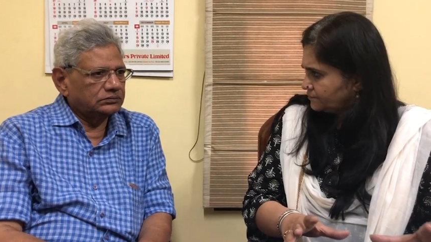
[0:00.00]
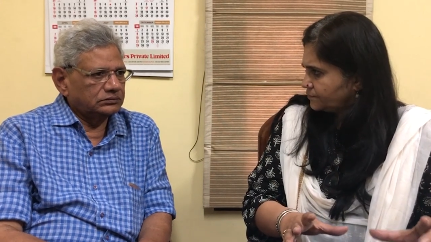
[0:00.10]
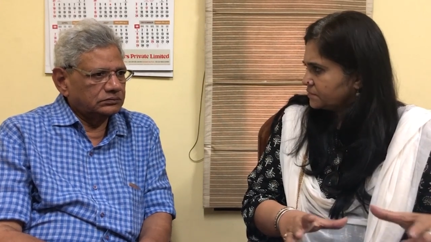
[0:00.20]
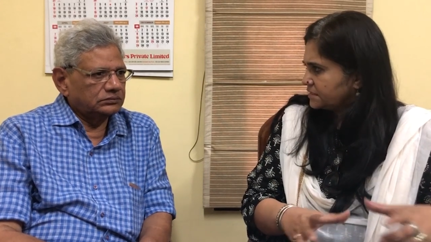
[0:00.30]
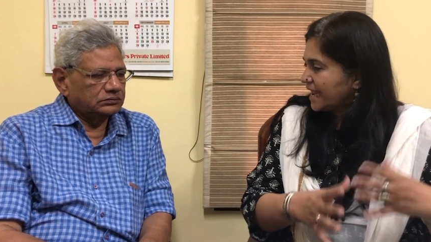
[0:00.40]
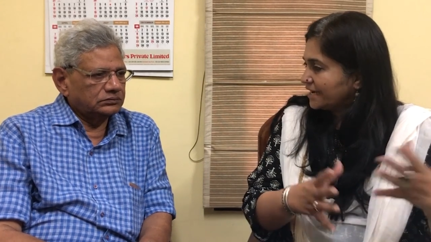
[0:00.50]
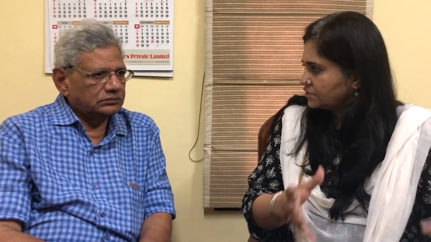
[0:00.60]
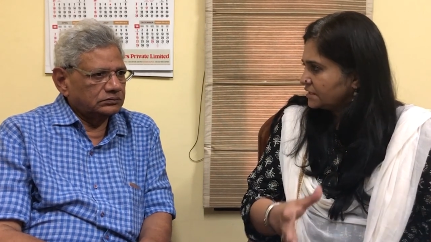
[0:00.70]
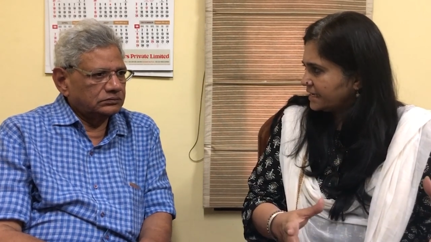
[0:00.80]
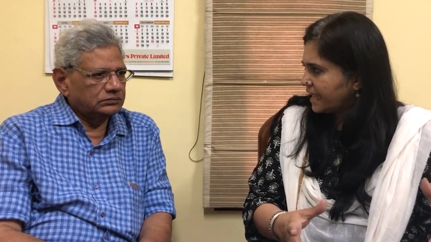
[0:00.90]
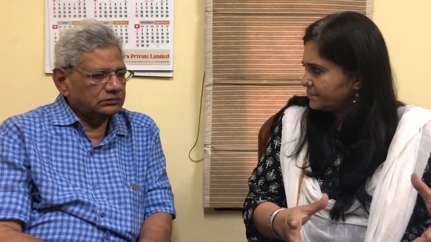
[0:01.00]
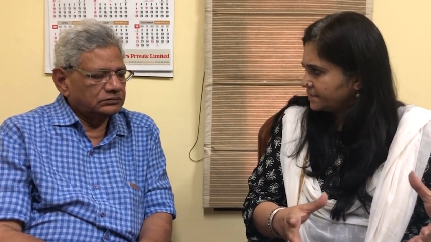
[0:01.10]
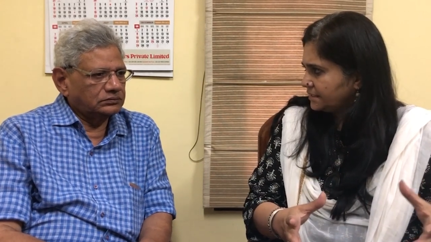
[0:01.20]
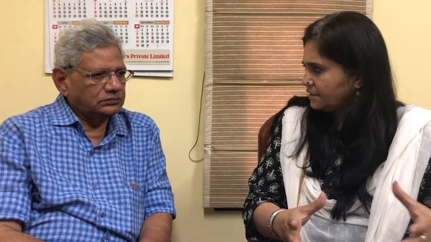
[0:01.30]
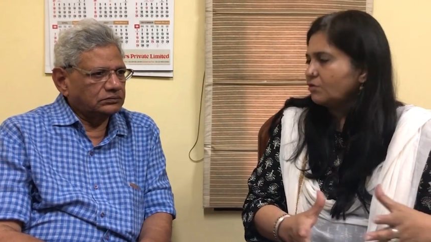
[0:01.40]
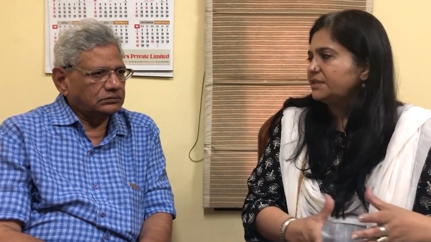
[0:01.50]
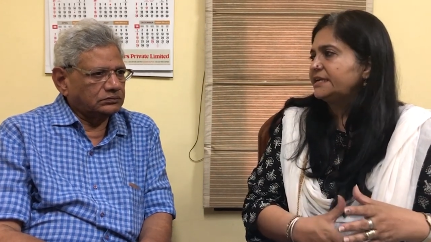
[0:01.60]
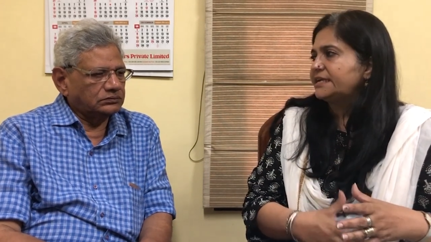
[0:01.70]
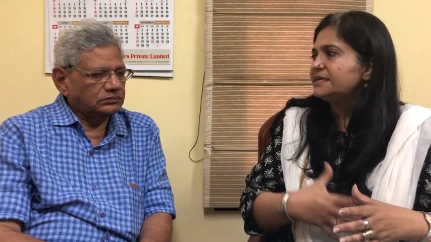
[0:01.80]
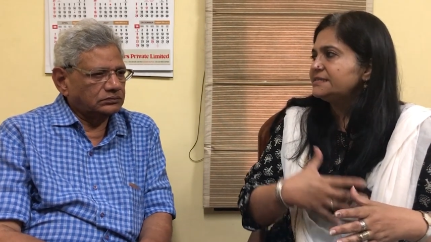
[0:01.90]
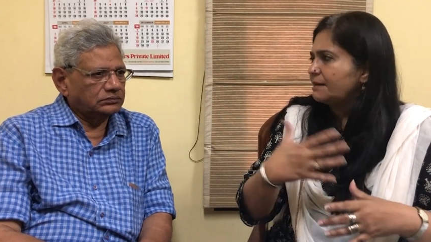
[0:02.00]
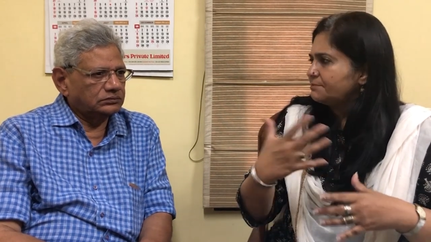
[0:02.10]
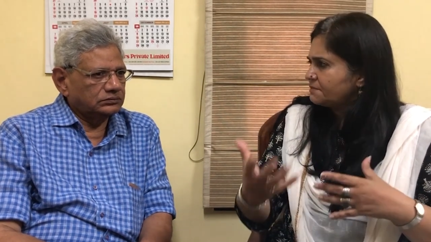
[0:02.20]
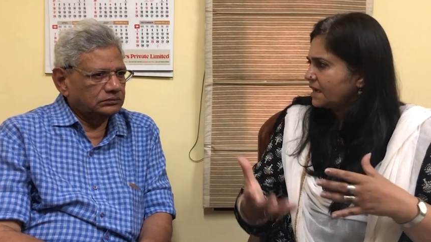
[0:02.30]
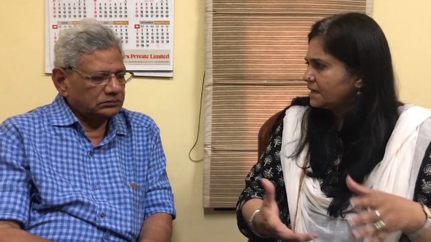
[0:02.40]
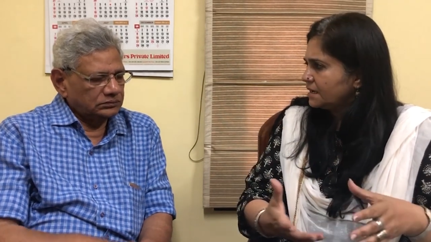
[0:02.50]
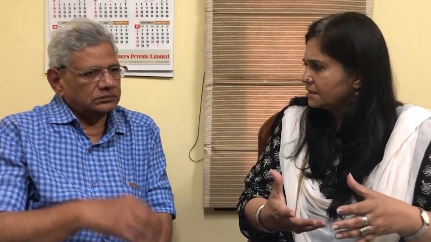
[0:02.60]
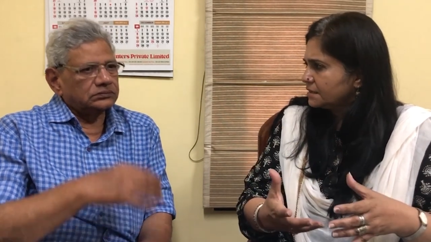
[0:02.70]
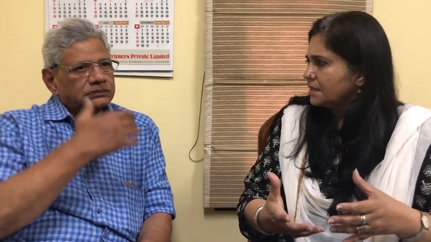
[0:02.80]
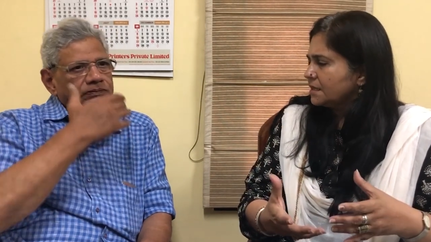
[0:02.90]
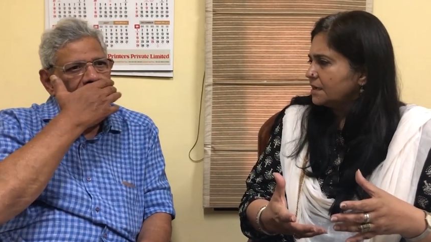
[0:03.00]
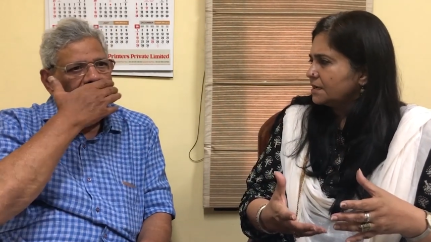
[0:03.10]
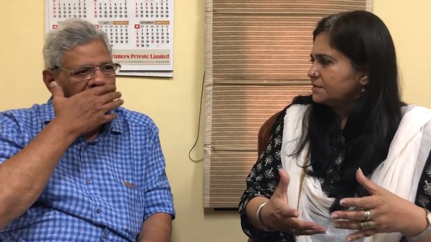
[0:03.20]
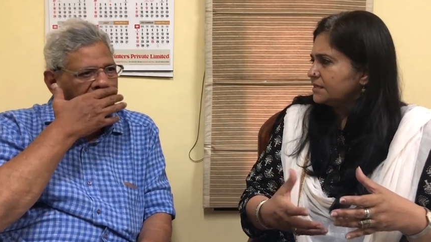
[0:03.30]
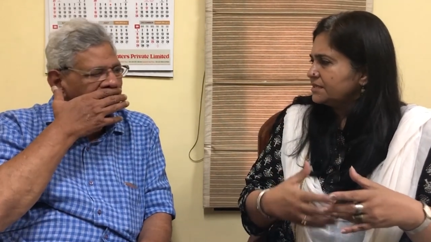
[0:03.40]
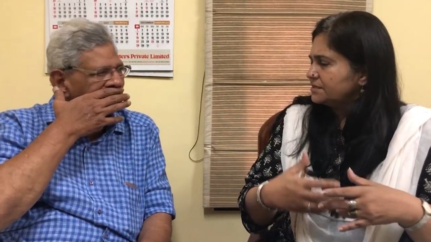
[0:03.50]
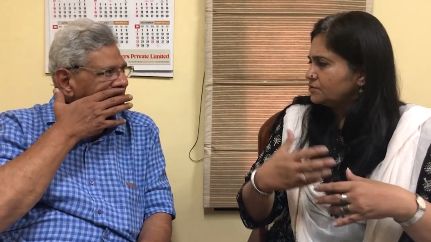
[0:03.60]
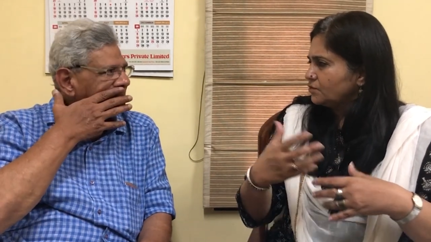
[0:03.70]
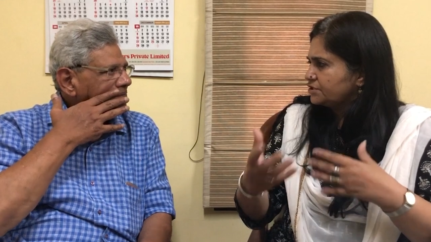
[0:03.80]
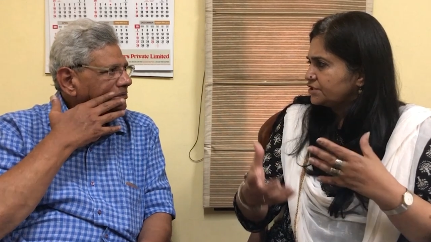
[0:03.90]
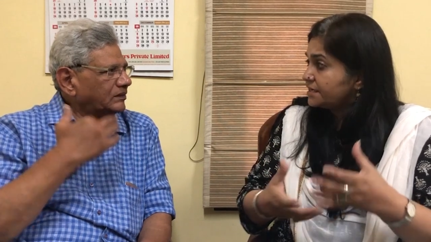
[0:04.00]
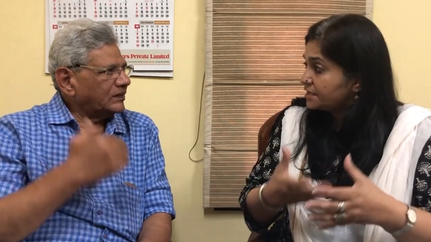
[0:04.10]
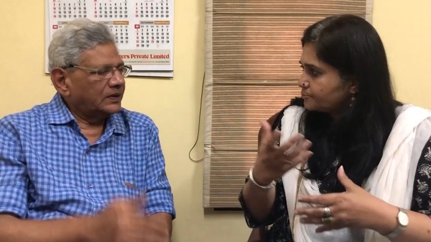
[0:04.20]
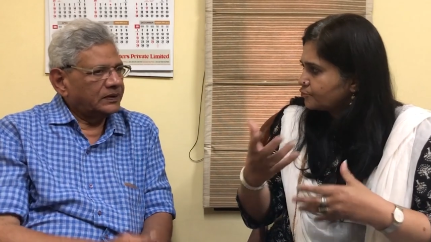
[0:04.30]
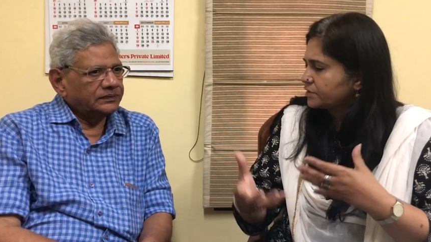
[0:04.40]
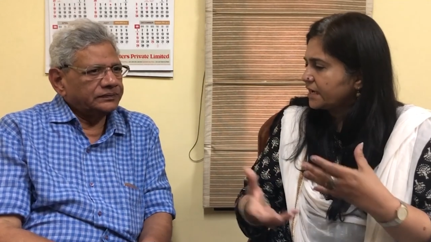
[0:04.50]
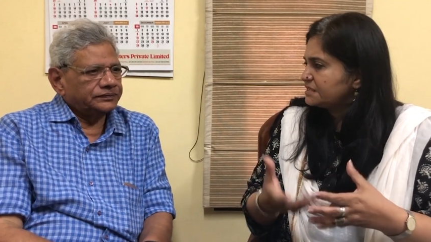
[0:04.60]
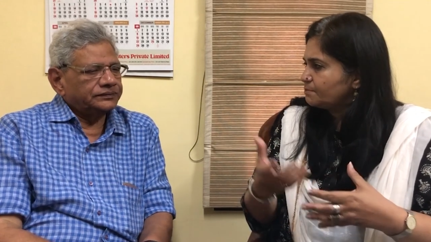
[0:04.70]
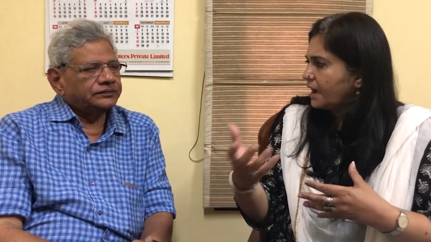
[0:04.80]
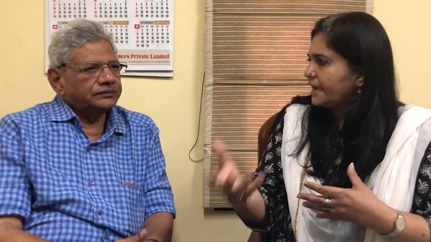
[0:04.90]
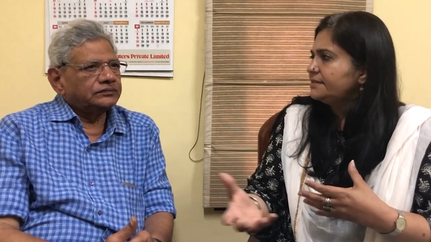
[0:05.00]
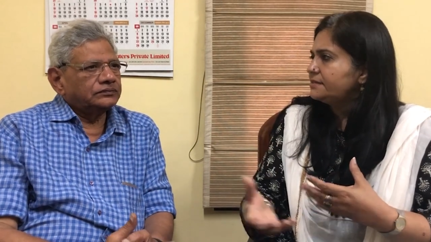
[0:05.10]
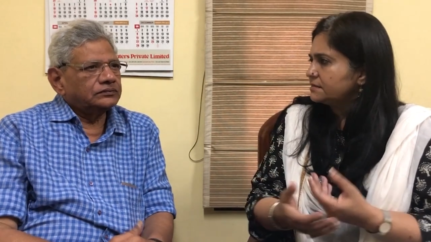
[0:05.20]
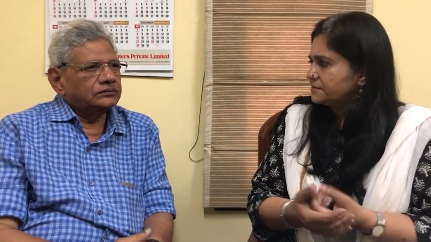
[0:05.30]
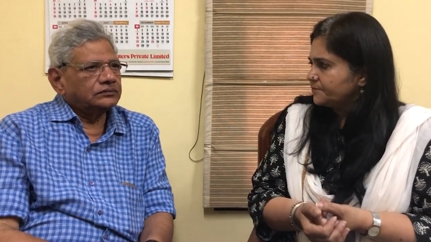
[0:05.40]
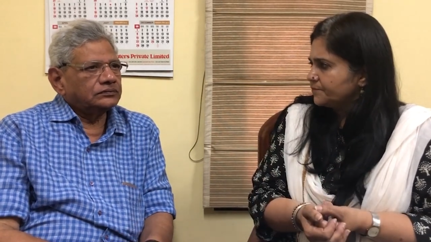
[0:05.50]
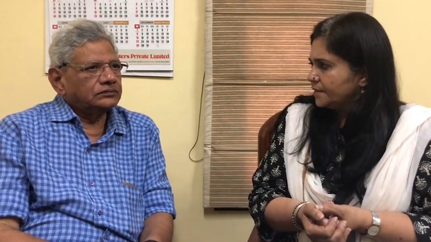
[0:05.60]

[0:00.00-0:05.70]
Speaker 1: which was a natural calamity, or the entire Sabarimala uh, in, you know, engendered protest by the